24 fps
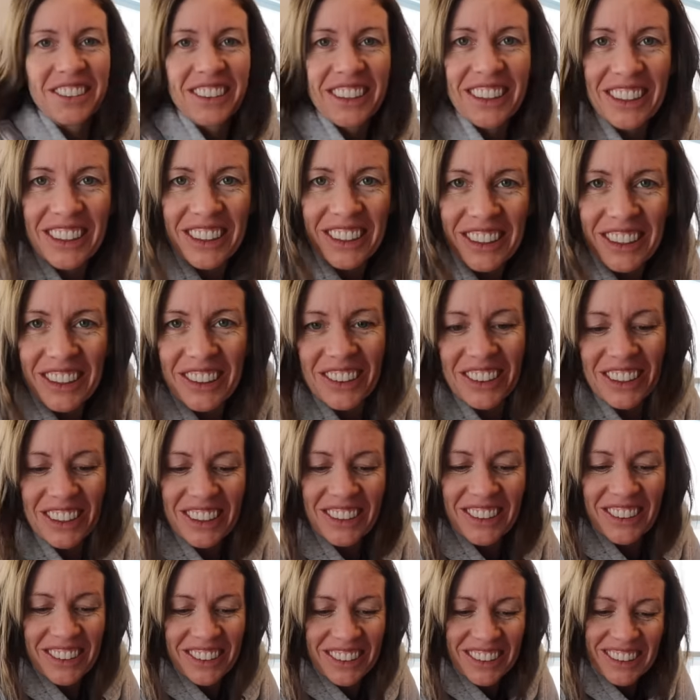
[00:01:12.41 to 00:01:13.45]
with our
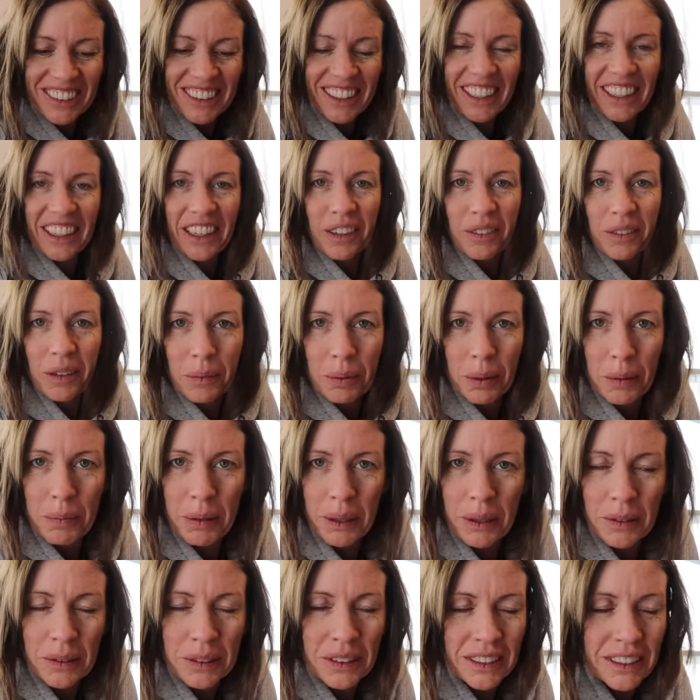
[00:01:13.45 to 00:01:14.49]
snowshoes and our rubber
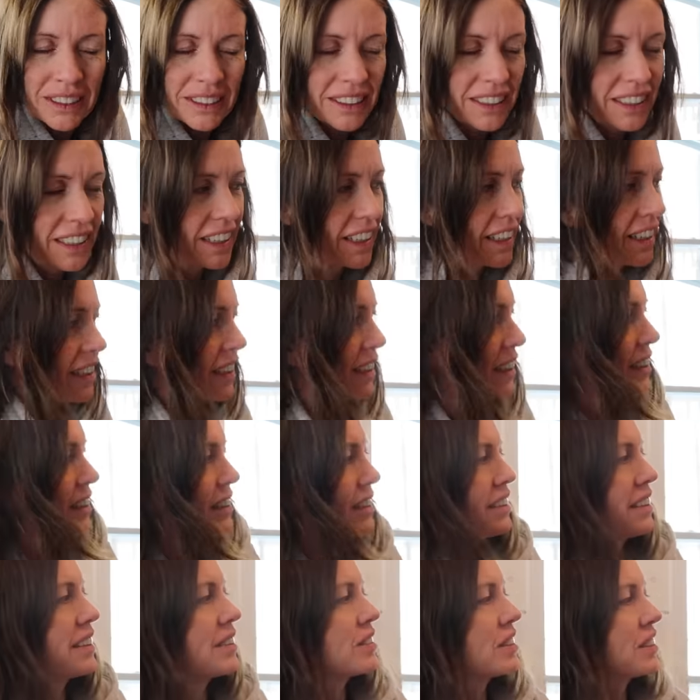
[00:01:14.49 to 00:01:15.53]
boots.
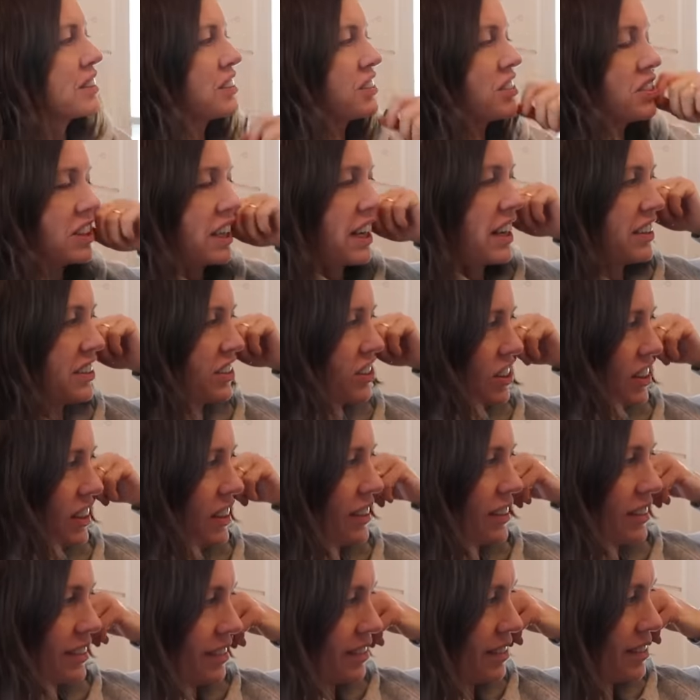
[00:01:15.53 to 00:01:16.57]
It's a little
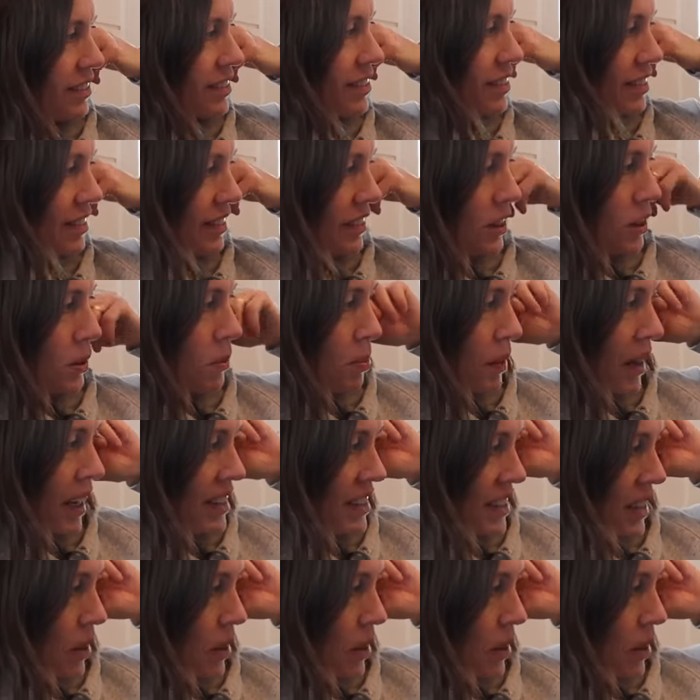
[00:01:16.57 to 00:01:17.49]
challenging. Your pants